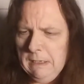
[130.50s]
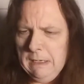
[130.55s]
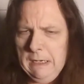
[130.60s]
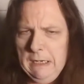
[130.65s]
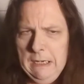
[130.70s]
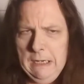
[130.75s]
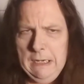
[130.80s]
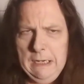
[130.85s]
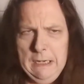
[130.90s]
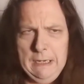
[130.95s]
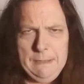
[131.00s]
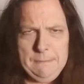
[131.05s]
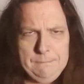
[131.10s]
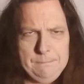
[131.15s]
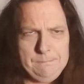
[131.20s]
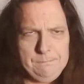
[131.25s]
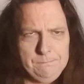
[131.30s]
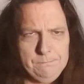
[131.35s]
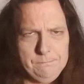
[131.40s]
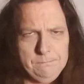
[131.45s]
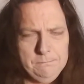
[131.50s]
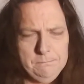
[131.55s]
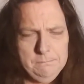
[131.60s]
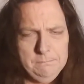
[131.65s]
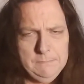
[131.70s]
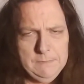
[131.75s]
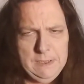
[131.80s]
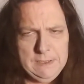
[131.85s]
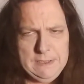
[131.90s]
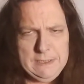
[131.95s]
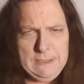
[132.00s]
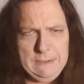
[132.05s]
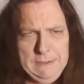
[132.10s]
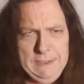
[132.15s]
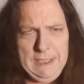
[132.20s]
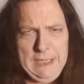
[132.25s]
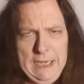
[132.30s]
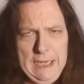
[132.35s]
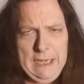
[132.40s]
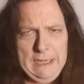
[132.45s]
Um, so
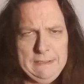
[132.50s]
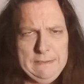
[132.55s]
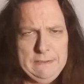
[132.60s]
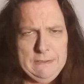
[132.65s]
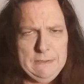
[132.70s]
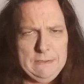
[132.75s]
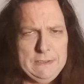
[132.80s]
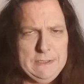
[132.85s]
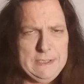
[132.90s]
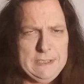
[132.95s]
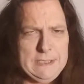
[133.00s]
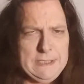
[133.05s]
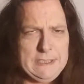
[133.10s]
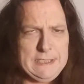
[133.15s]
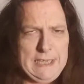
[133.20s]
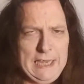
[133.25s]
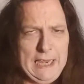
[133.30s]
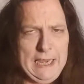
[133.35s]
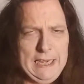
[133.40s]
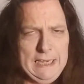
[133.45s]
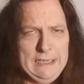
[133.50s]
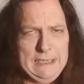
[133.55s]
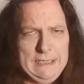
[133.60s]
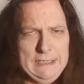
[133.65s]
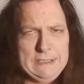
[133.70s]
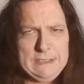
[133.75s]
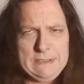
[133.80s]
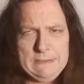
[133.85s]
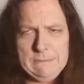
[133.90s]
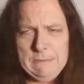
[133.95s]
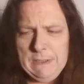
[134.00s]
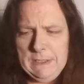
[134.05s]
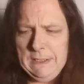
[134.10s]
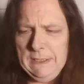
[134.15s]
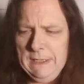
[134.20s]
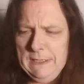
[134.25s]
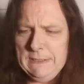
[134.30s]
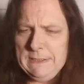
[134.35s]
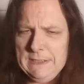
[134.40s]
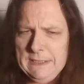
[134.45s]
yeah, there is that. Is there, what
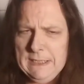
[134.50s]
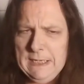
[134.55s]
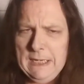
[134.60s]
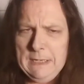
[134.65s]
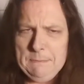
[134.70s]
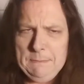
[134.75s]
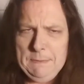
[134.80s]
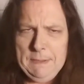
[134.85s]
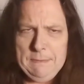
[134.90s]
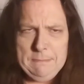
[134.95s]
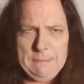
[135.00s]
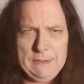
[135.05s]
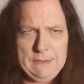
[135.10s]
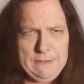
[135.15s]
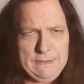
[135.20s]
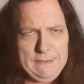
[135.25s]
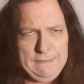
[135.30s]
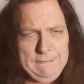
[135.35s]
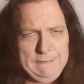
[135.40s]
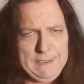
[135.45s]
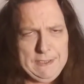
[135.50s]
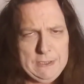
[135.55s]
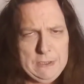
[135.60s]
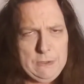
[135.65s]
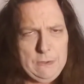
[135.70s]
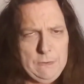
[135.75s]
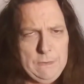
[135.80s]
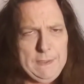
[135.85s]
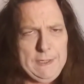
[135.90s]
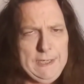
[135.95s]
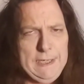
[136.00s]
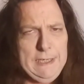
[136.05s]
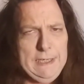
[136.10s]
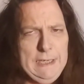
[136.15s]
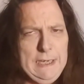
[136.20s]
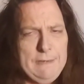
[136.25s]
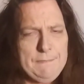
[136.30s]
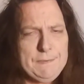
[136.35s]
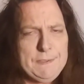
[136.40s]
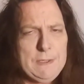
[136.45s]
is it going to be a monthly
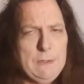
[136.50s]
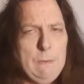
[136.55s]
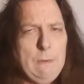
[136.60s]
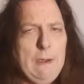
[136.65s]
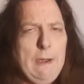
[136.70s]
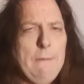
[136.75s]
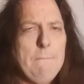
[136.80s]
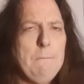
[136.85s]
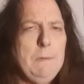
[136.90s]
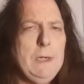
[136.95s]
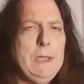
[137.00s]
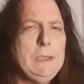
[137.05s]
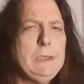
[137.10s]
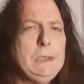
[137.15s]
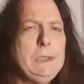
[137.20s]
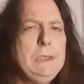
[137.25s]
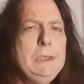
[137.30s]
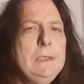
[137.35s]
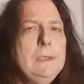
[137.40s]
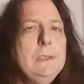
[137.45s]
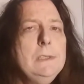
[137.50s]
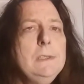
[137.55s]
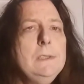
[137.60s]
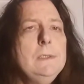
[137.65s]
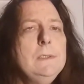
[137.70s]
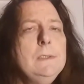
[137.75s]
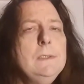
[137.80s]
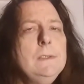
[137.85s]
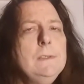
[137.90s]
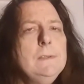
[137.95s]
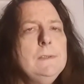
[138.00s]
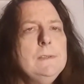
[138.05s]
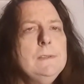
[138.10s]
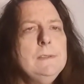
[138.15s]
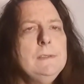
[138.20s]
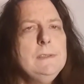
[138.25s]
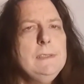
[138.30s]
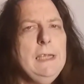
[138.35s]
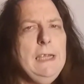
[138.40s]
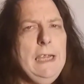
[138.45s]
reoccurring? If so, how much?
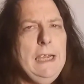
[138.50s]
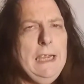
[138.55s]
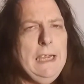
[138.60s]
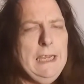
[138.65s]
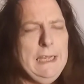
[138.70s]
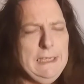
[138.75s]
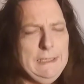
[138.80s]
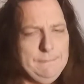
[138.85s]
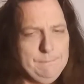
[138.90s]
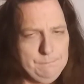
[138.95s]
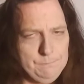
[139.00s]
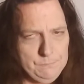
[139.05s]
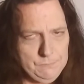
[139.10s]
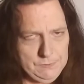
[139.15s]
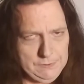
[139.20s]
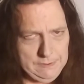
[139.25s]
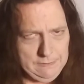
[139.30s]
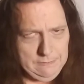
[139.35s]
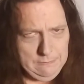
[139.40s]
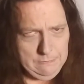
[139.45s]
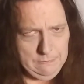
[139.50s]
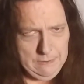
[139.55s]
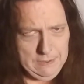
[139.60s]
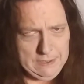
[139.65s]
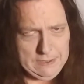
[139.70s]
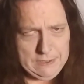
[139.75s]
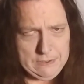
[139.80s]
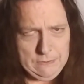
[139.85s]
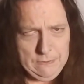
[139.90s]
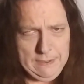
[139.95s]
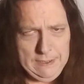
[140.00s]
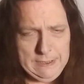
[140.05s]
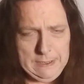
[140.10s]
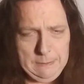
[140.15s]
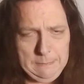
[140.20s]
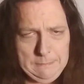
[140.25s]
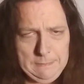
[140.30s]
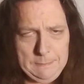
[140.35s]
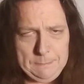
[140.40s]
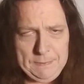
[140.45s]
And is there
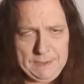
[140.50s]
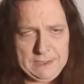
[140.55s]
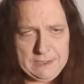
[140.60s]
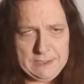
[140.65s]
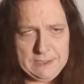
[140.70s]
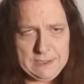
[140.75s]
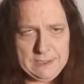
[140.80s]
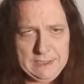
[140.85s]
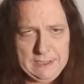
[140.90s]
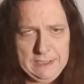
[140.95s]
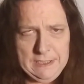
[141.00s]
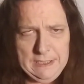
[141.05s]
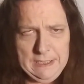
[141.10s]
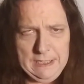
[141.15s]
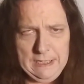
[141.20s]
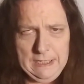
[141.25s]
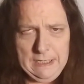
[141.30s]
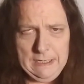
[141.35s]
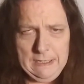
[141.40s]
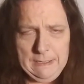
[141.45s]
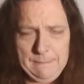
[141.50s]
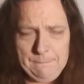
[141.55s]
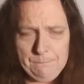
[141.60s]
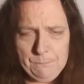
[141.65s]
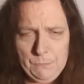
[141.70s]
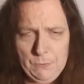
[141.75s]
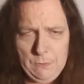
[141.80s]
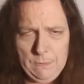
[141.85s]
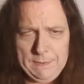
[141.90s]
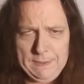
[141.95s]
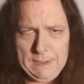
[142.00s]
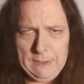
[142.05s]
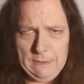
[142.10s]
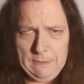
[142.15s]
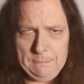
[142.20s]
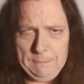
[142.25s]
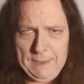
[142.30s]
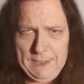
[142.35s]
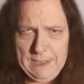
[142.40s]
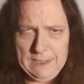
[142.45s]
income limits um, or any
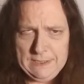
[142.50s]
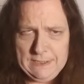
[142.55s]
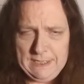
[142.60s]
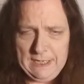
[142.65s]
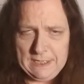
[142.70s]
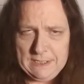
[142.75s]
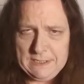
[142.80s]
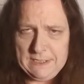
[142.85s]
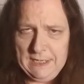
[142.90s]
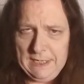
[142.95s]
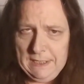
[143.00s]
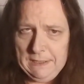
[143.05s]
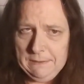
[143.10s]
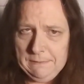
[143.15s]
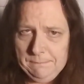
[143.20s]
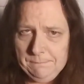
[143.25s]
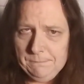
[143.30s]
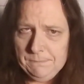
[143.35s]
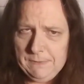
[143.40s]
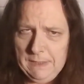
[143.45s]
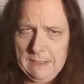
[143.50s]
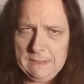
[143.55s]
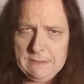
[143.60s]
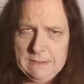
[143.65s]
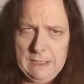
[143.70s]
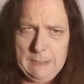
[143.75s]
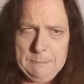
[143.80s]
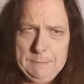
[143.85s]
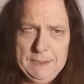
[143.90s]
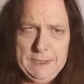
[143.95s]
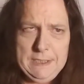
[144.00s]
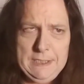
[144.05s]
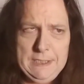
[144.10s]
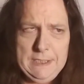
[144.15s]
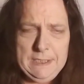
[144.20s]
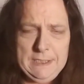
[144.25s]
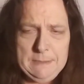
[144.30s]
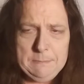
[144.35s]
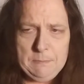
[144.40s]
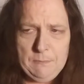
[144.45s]
other means testing that's going to be
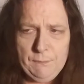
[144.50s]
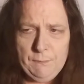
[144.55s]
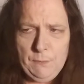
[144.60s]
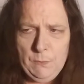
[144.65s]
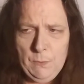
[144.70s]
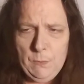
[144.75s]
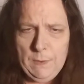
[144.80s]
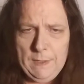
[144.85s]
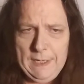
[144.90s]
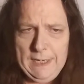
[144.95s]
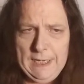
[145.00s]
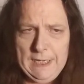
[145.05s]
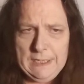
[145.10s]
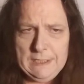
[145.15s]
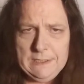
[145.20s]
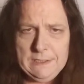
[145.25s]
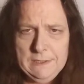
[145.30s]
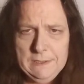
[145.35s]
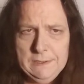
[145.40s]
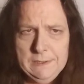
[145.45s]
needed beforehand?